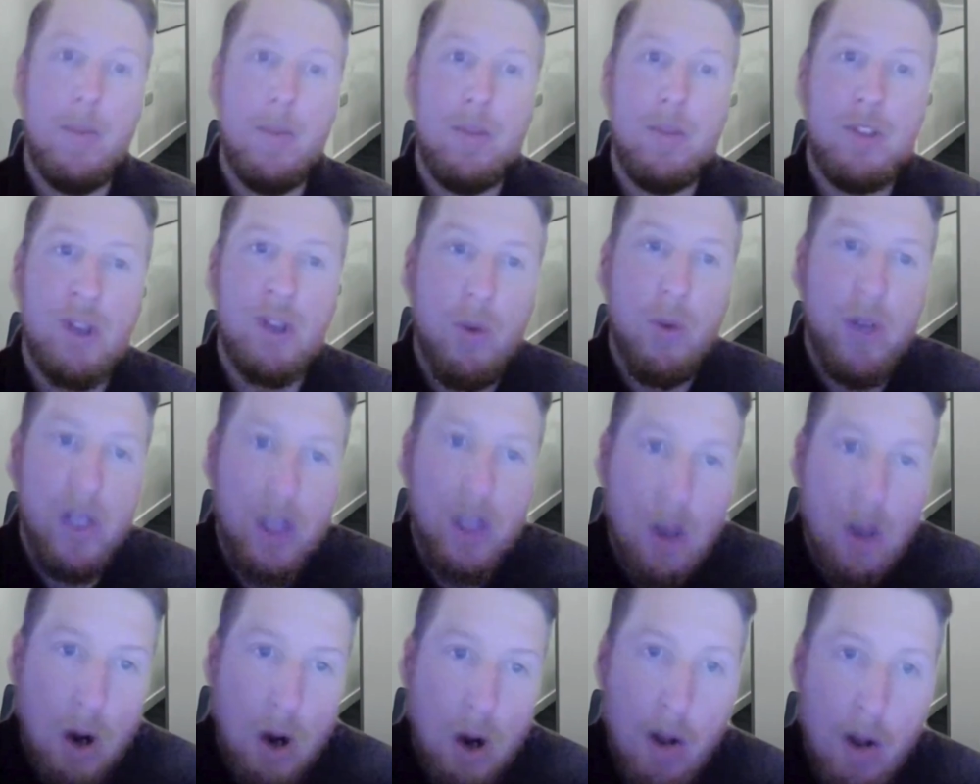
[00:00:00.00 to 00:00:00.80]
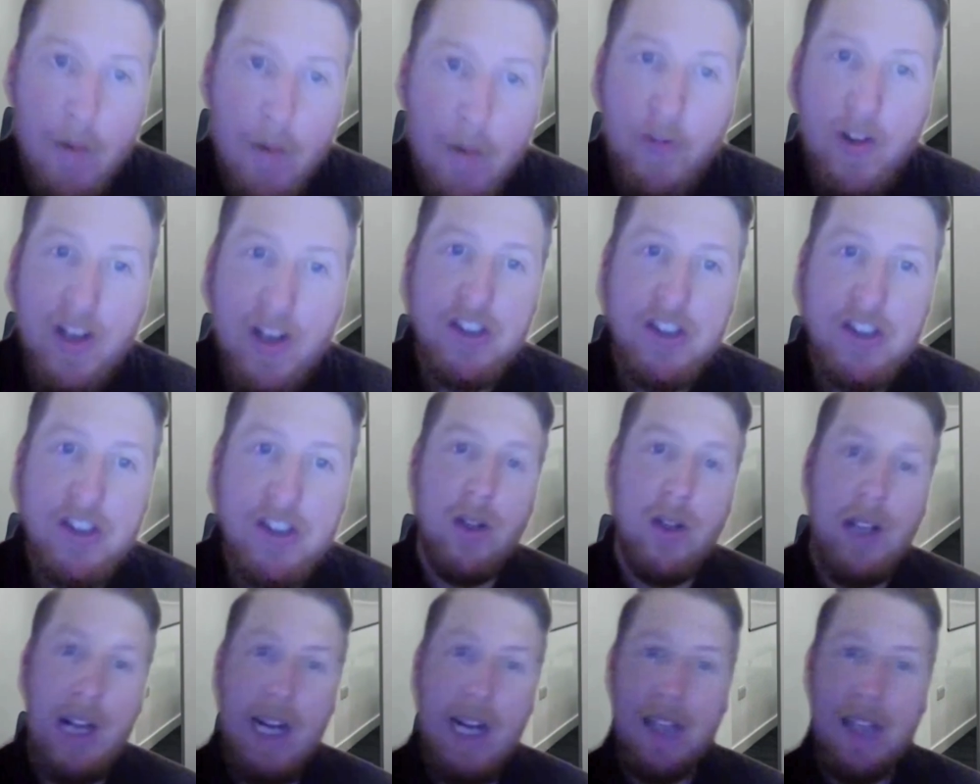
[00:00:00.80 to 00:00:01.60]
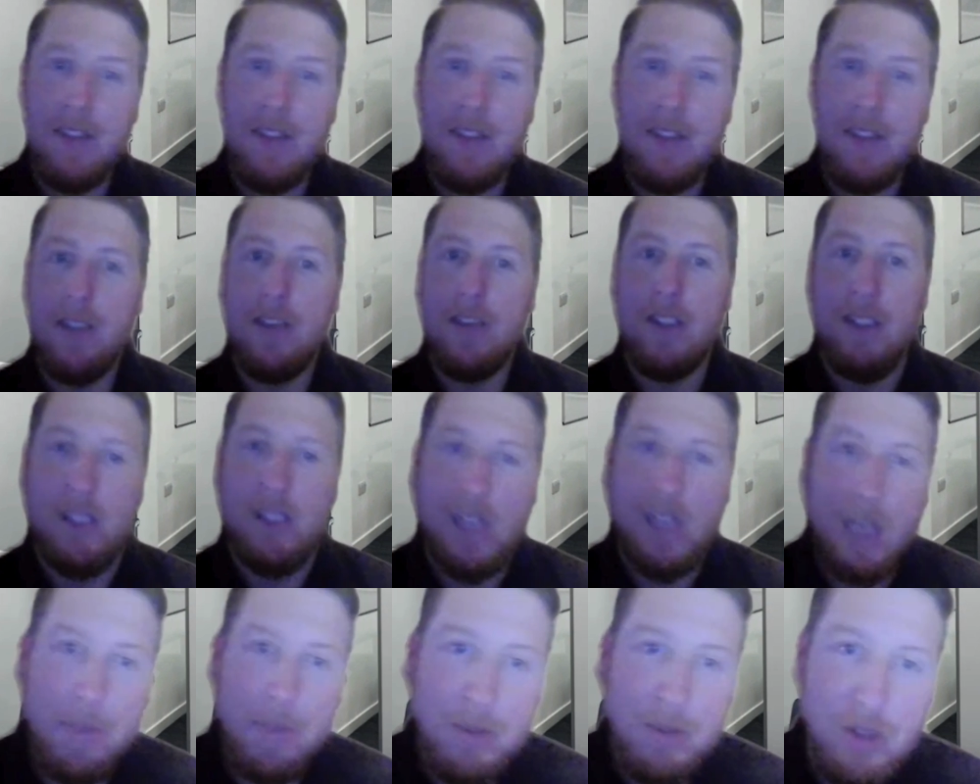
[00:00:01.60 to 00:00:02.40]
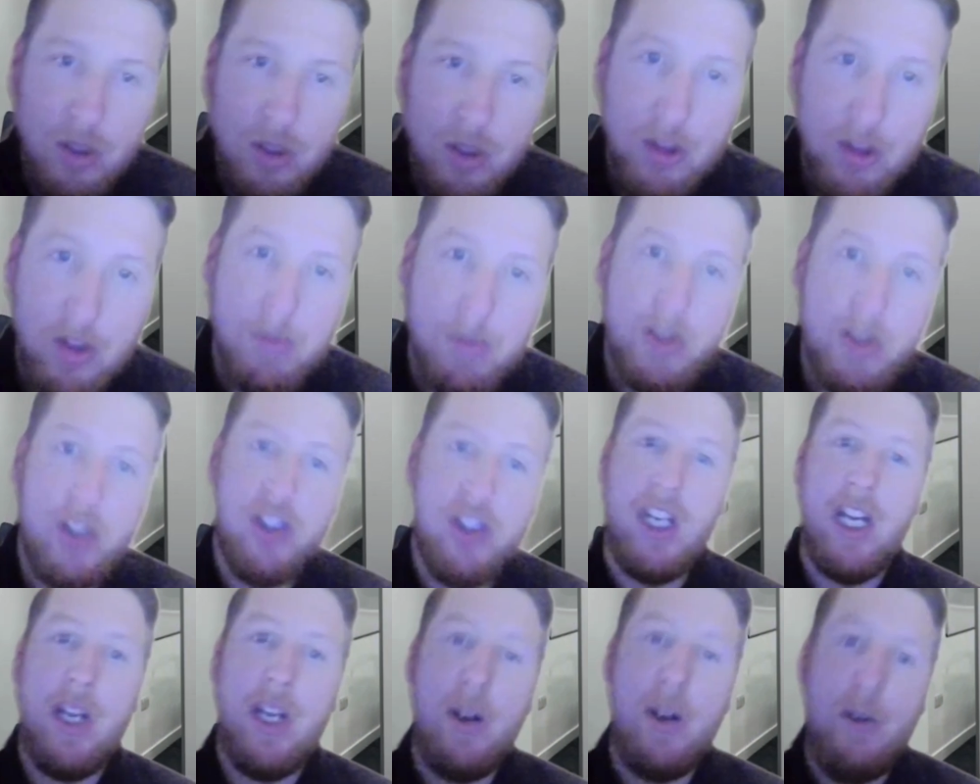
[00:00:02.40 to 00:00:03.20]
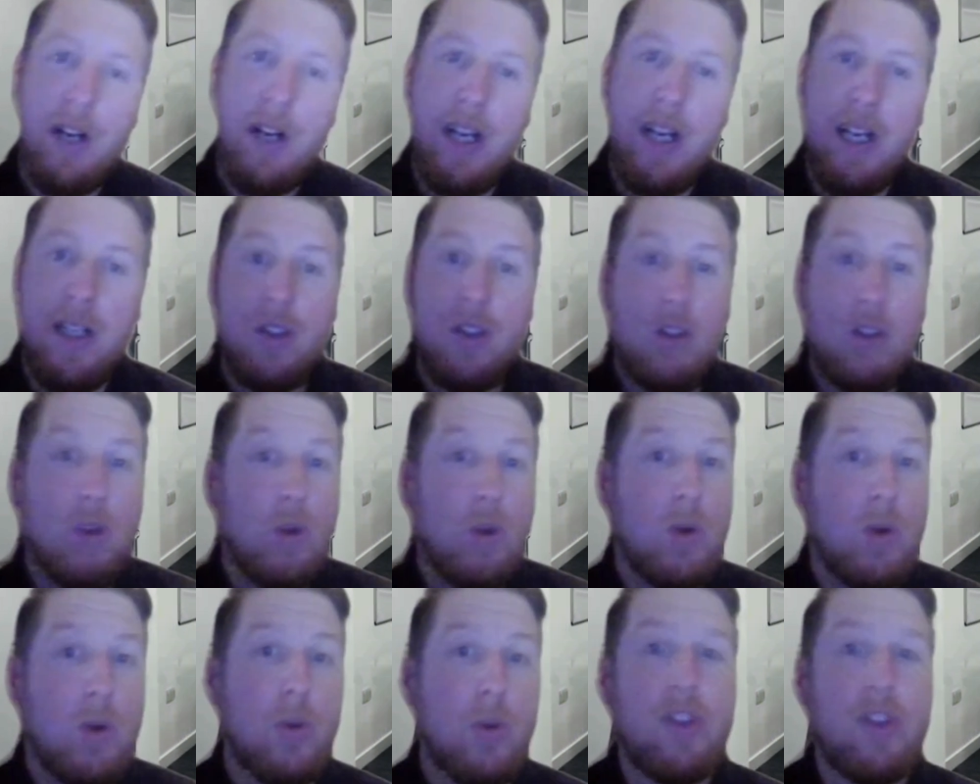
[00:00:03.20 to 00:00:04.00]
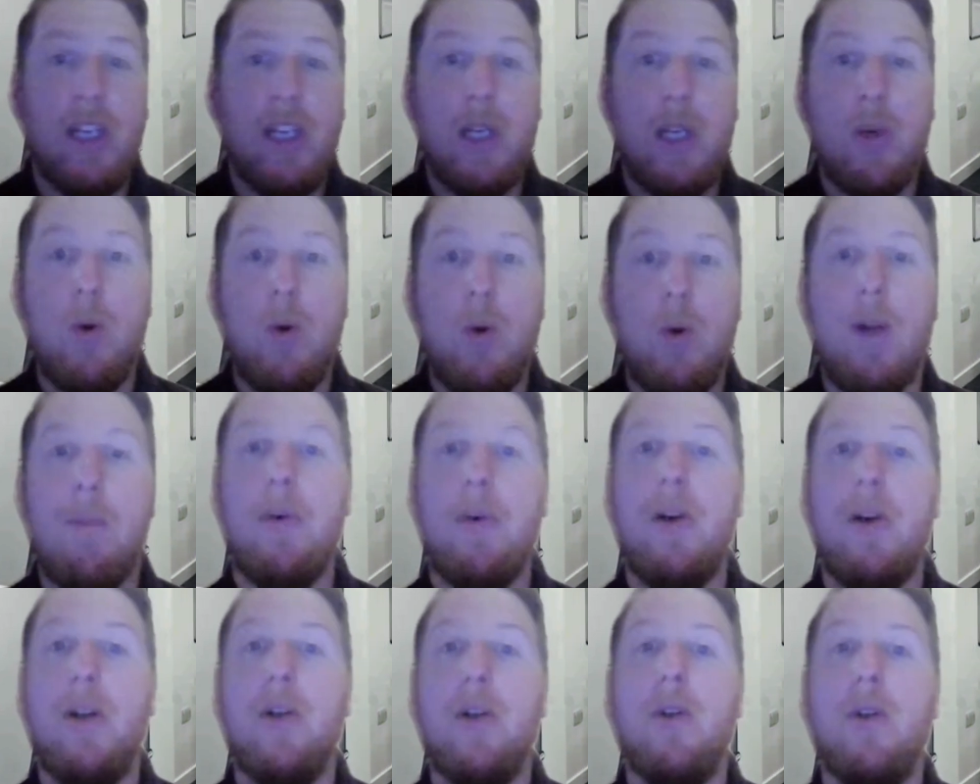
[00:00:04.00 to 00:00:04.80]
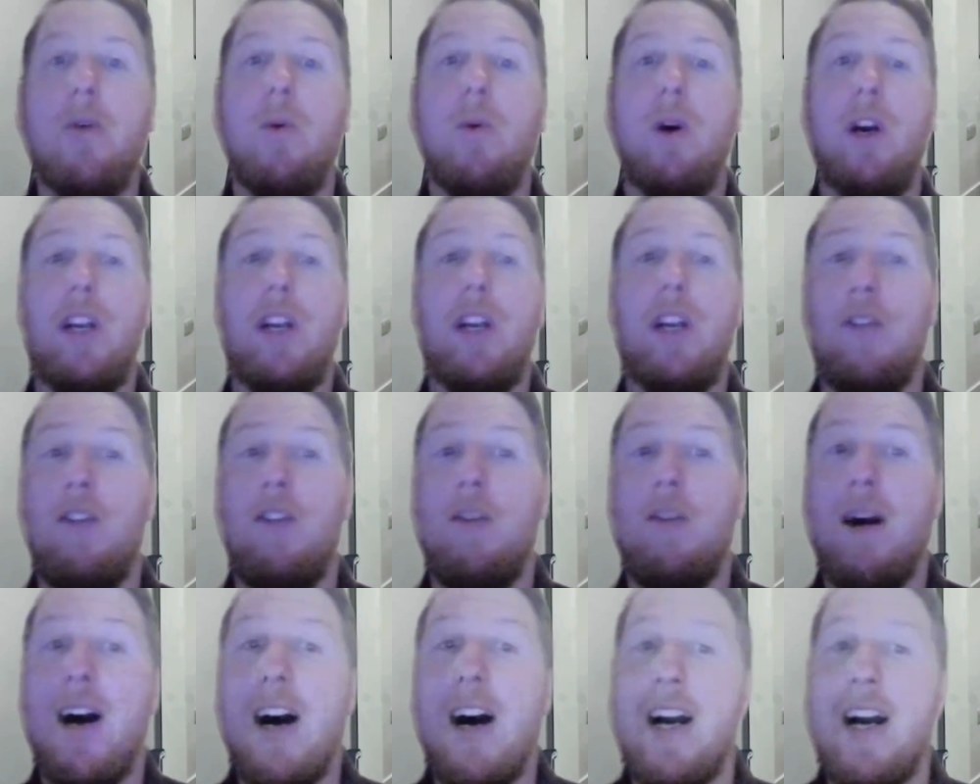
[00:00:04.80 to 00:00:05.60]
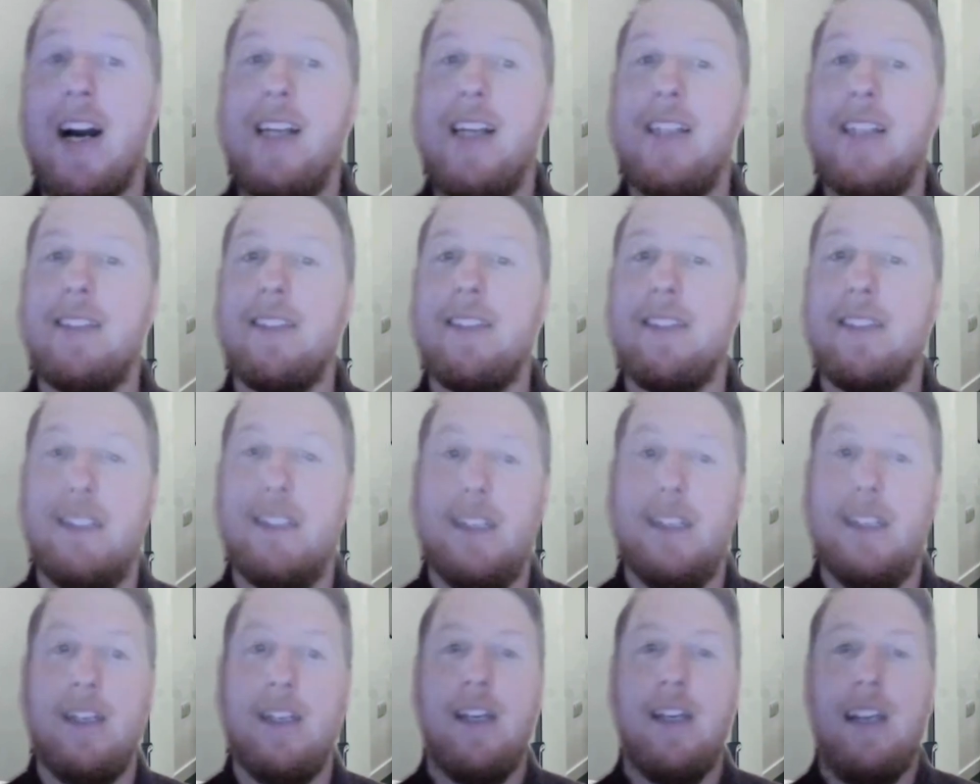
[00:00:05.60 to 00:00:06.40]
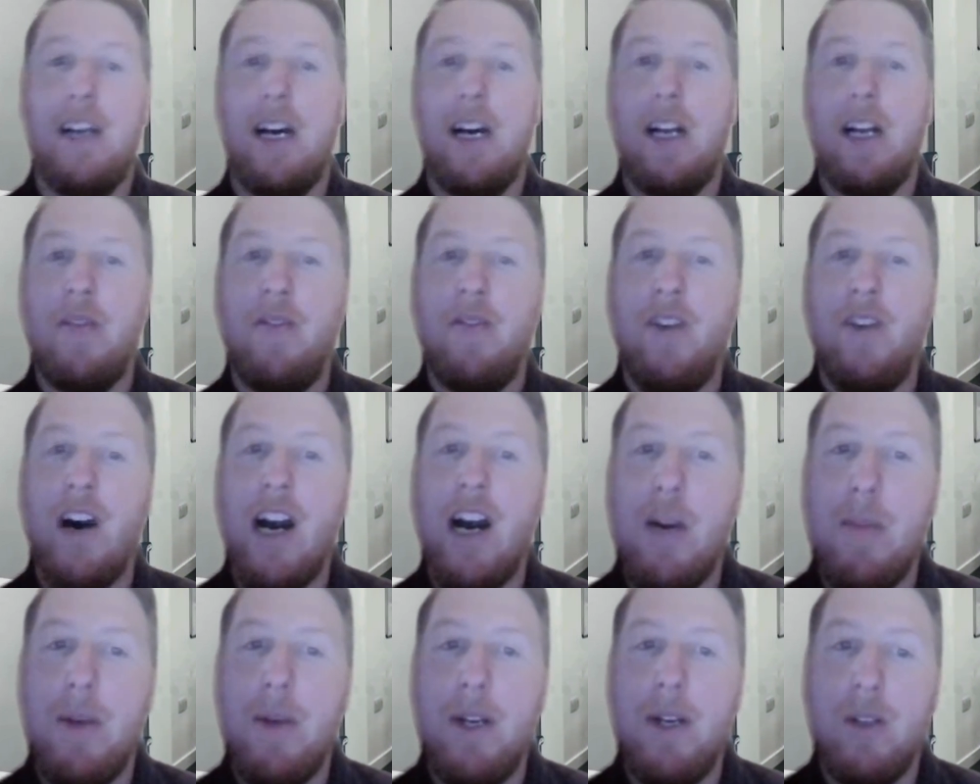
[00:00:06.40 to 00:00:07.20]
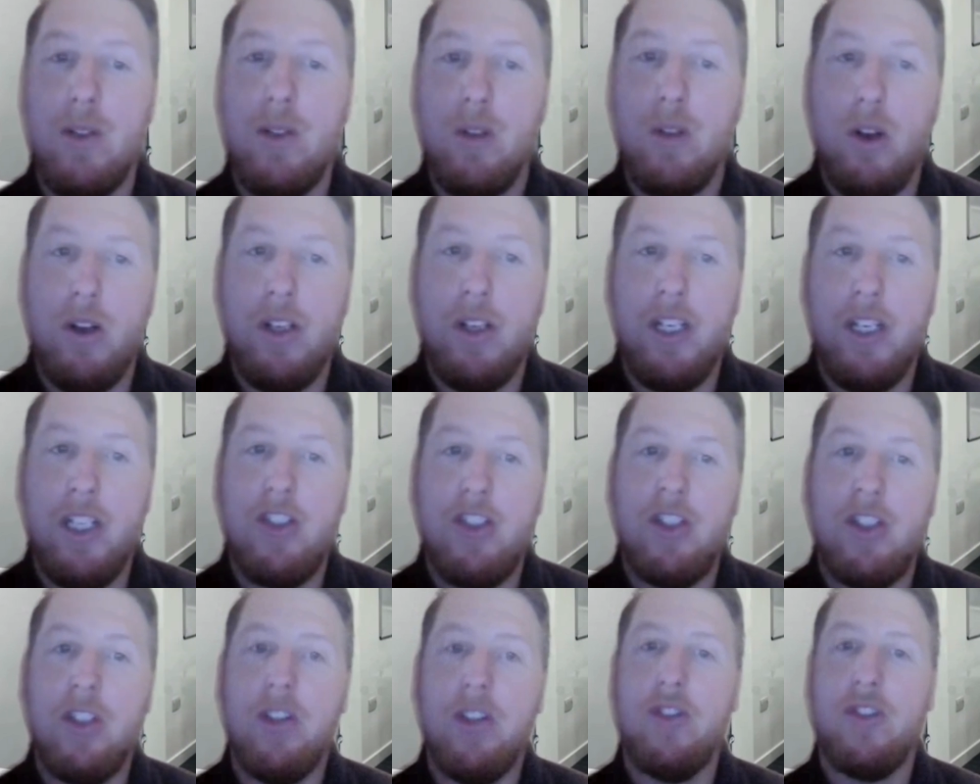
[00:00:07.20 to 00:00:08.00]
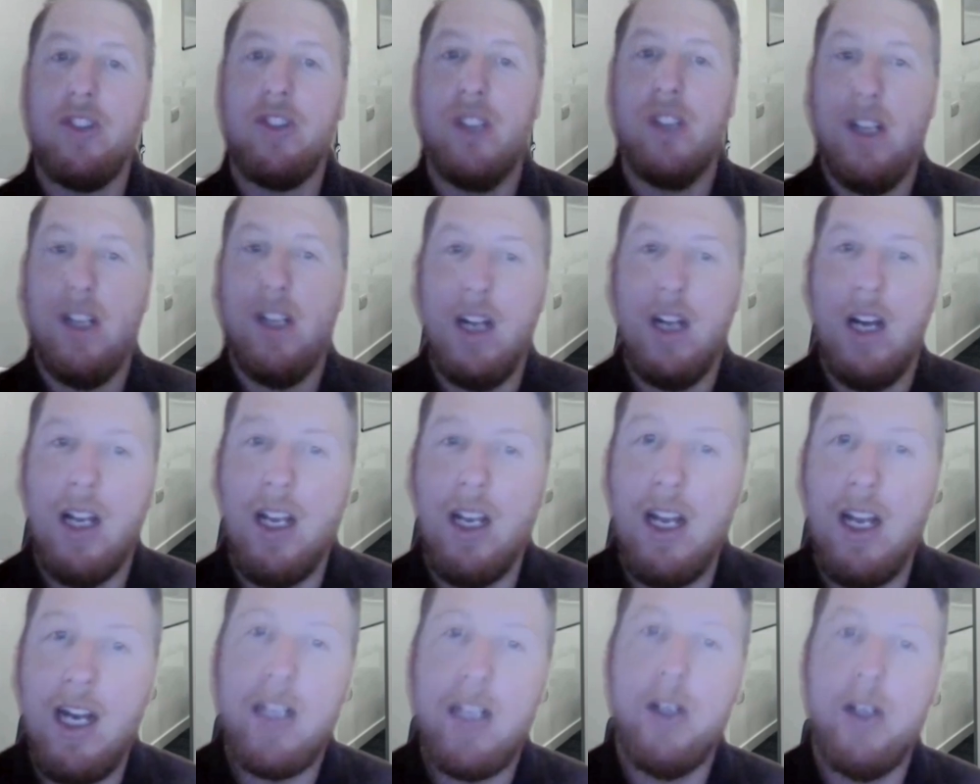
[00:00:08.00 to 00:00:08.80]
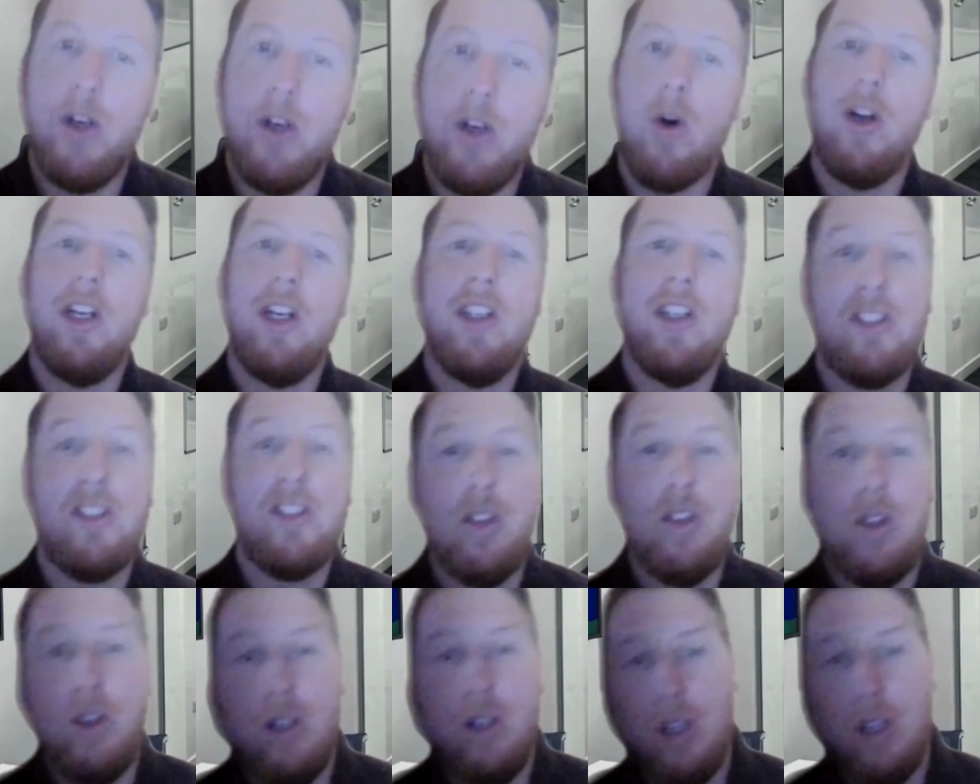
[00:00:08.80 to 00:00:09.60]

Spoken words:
So we've got physical hazards, such as machinery, tools, equipment, working on heights, and environmental conditions like noise,